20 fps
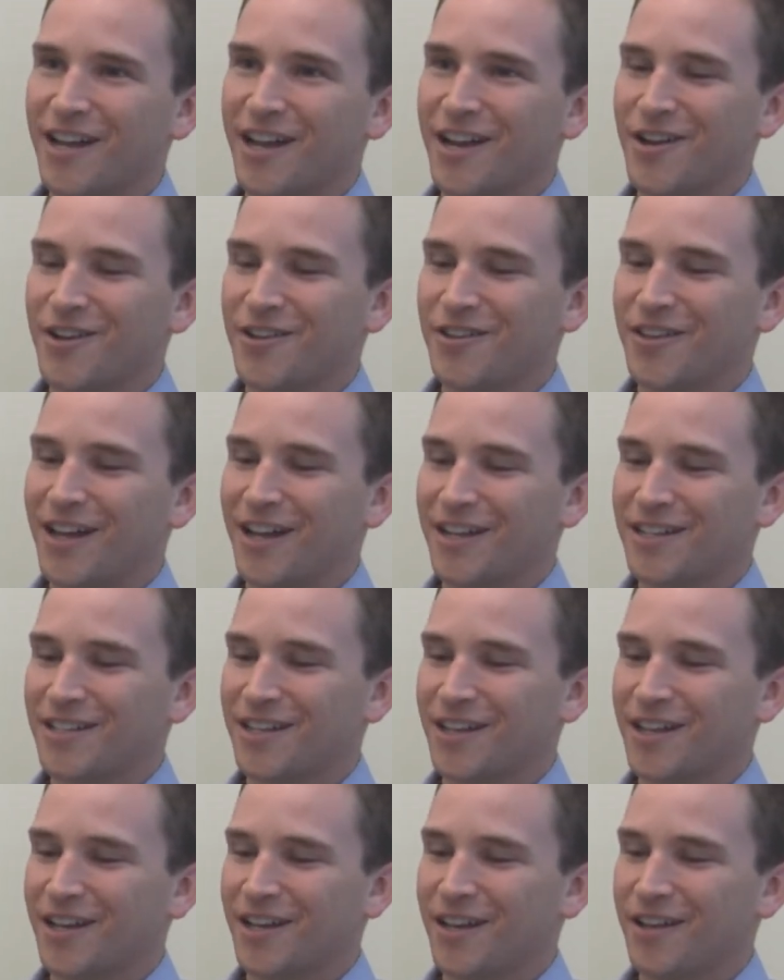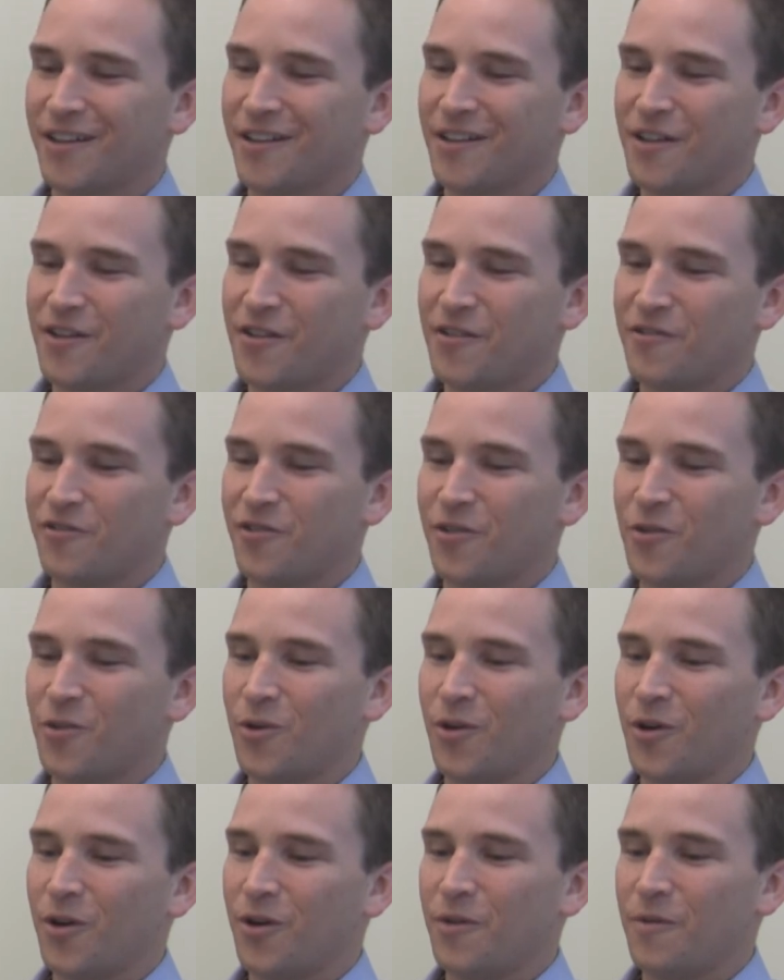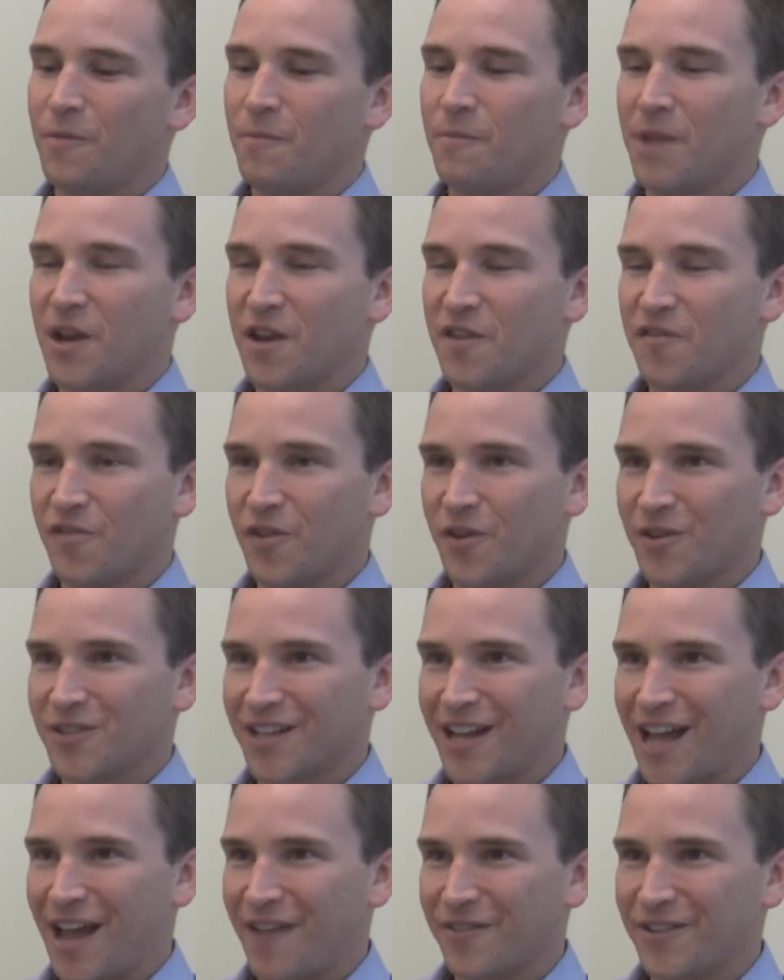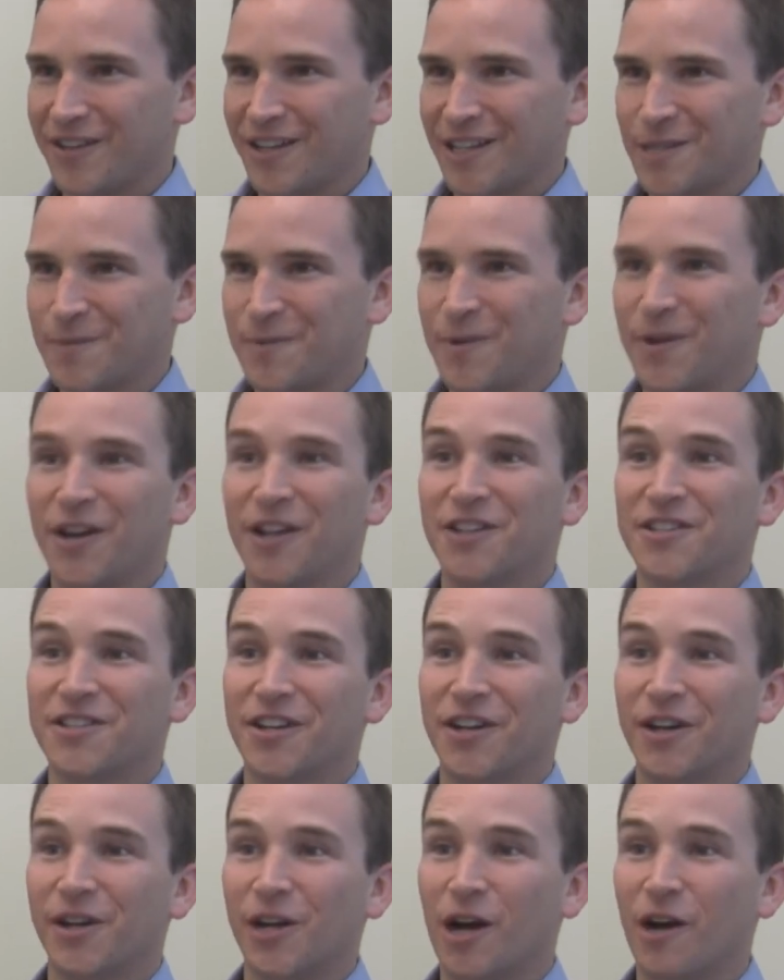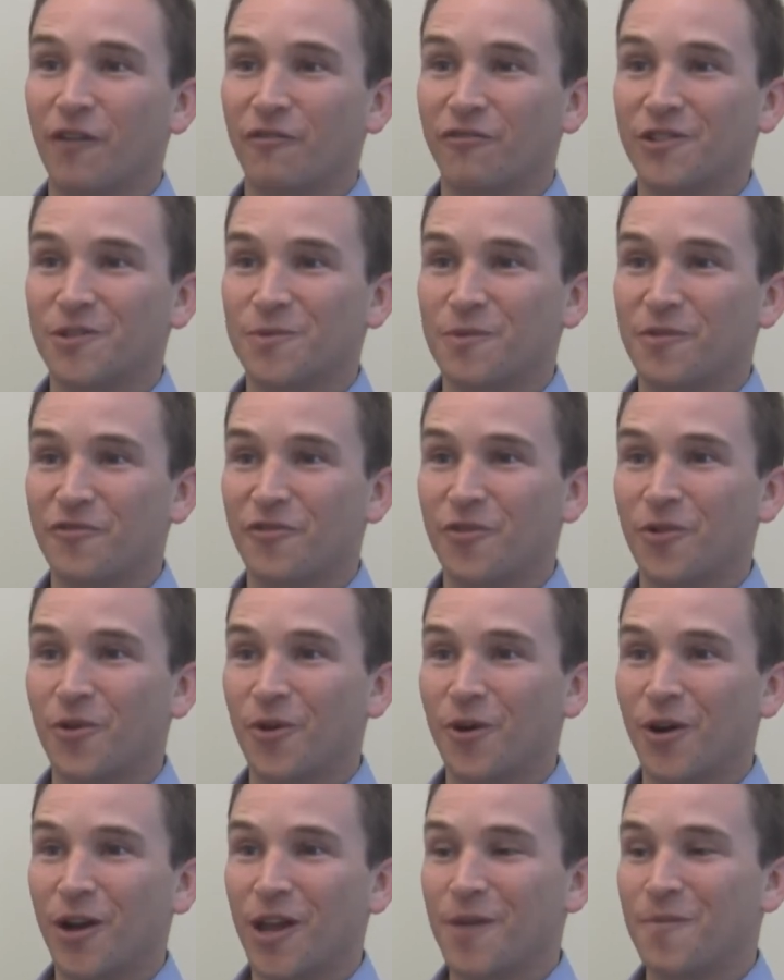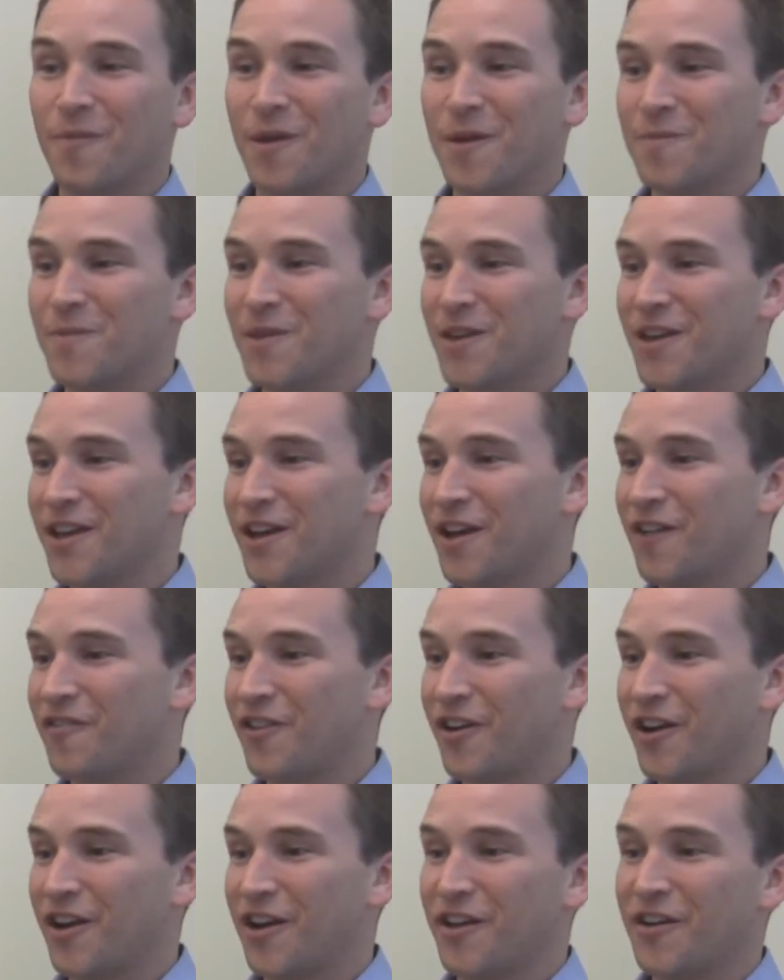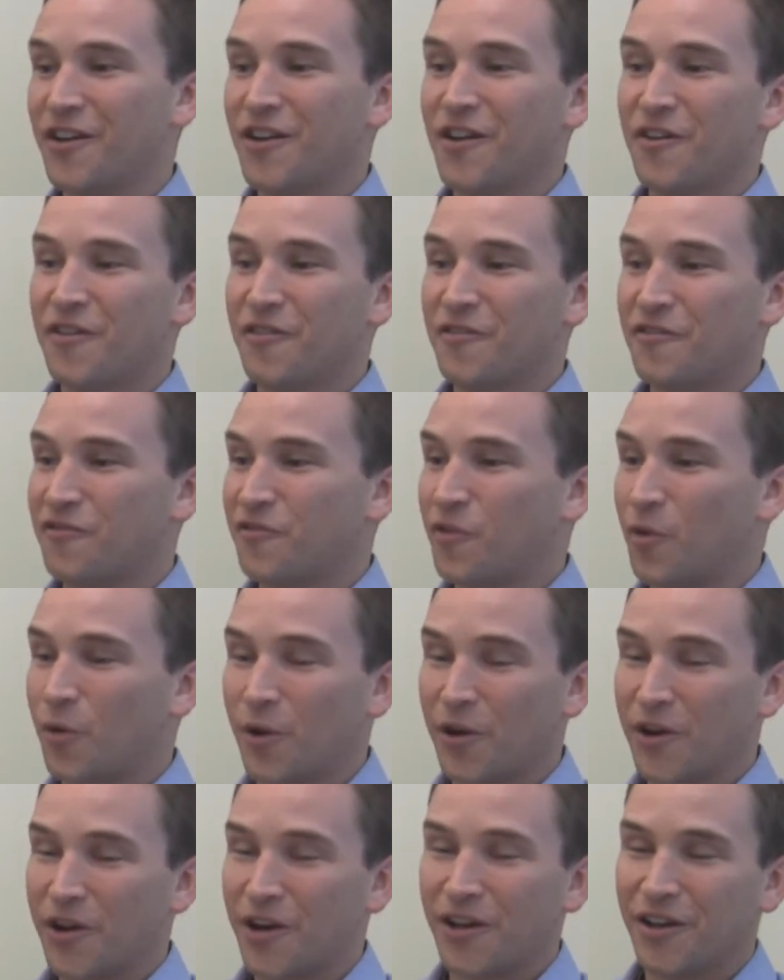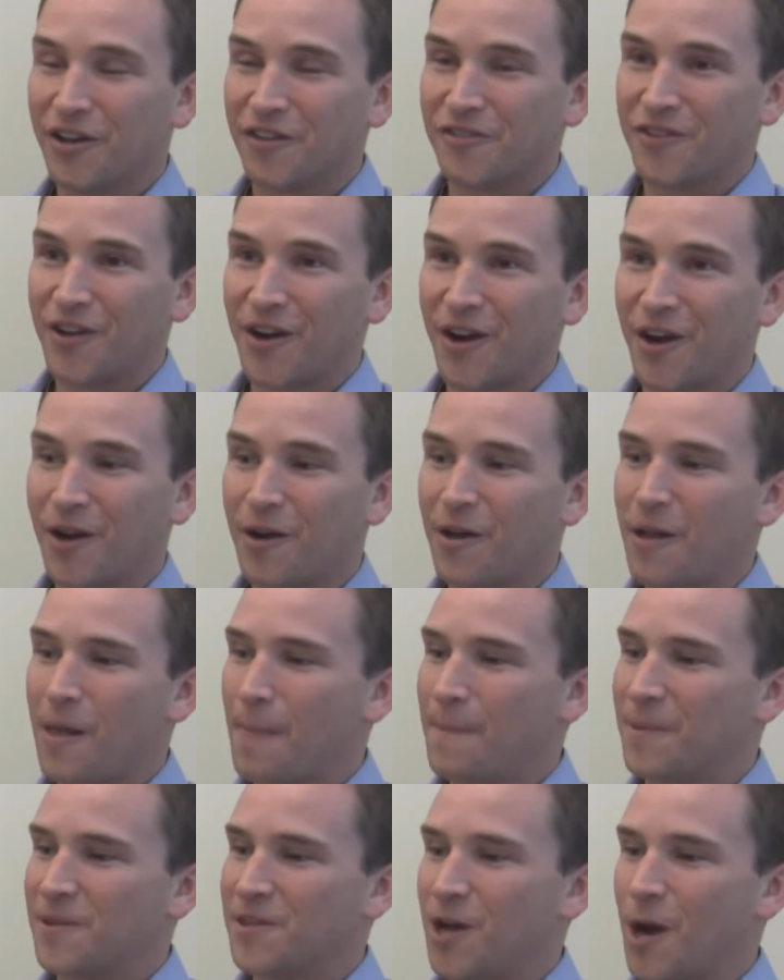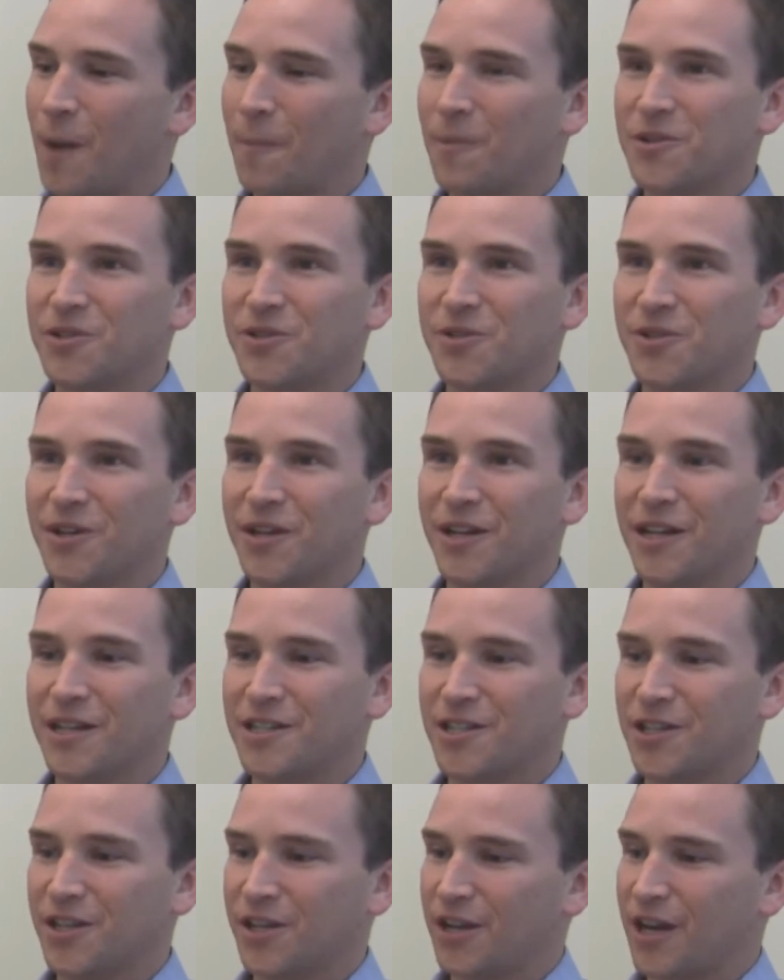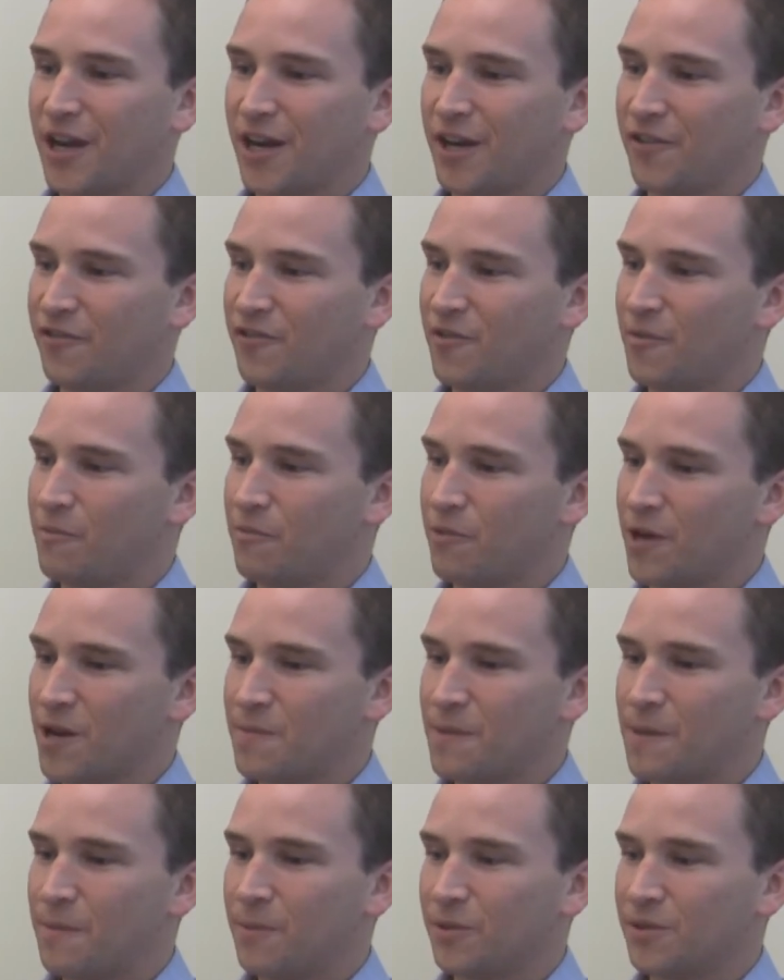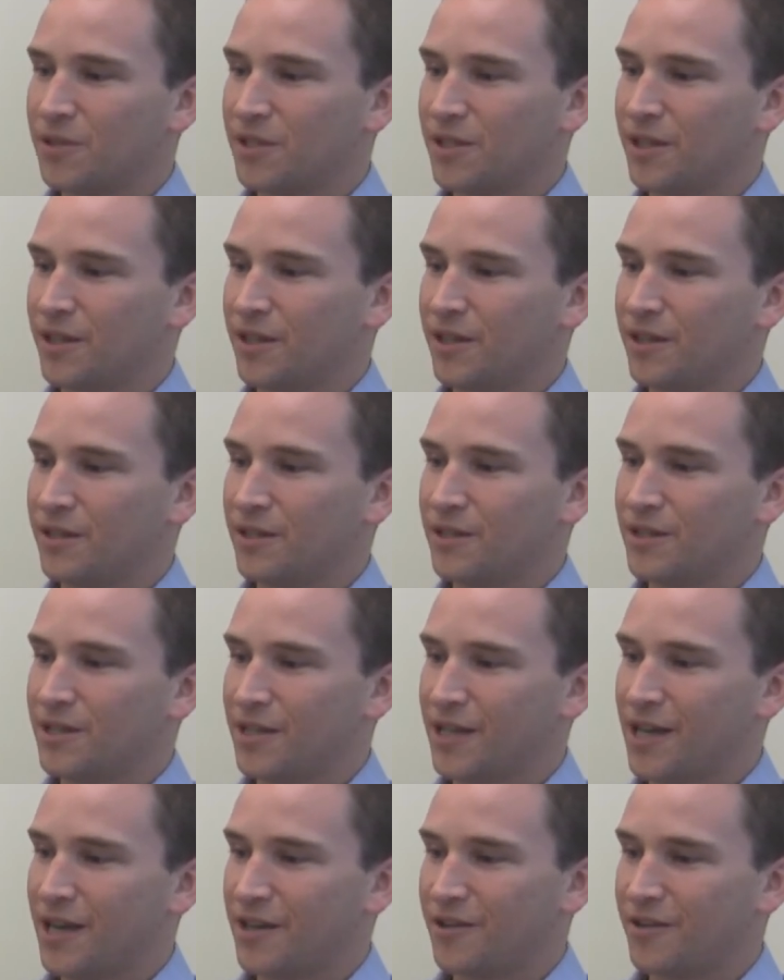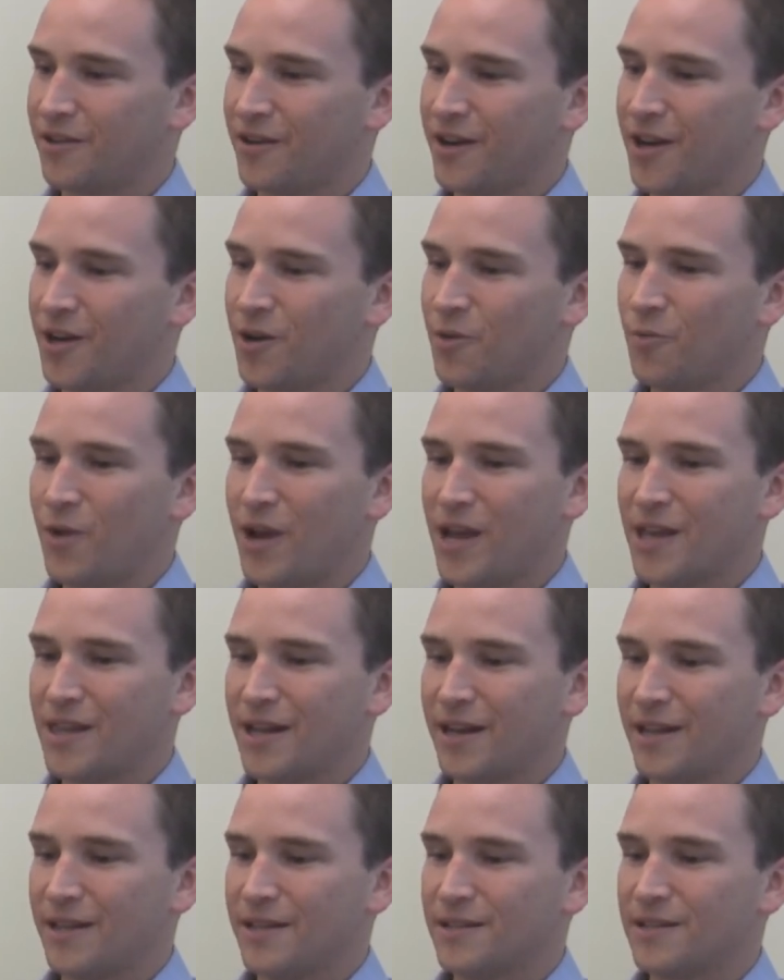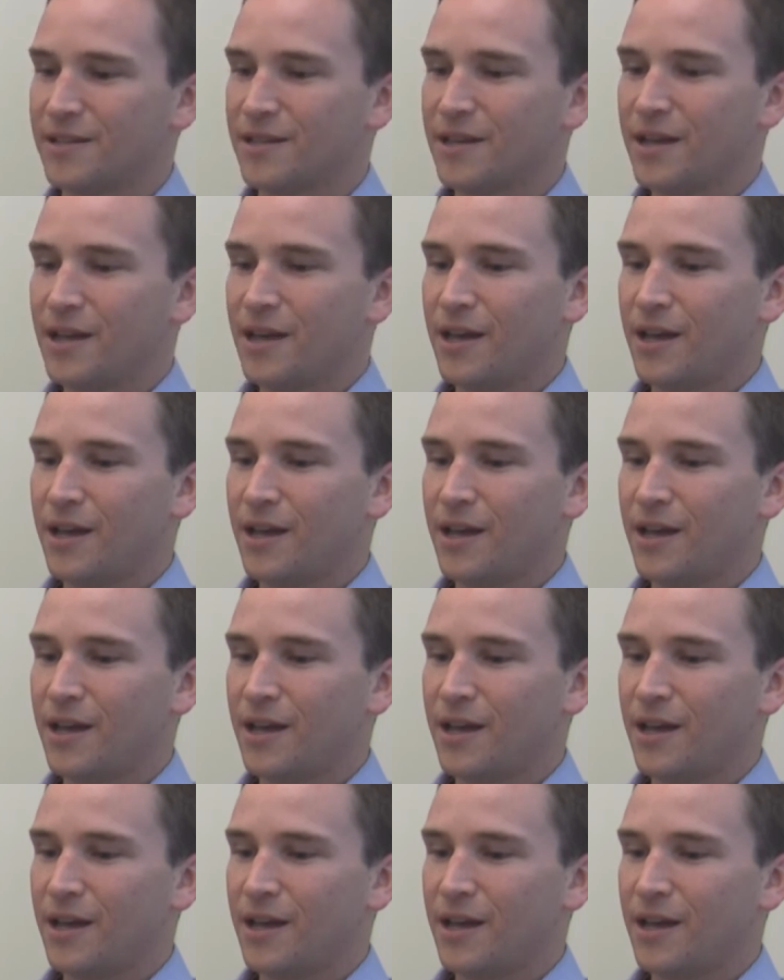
I know that for many folks that haven't experienced an unconference before, it might be a very foreign affair, but the opportunity to kind of bring people together in a way that is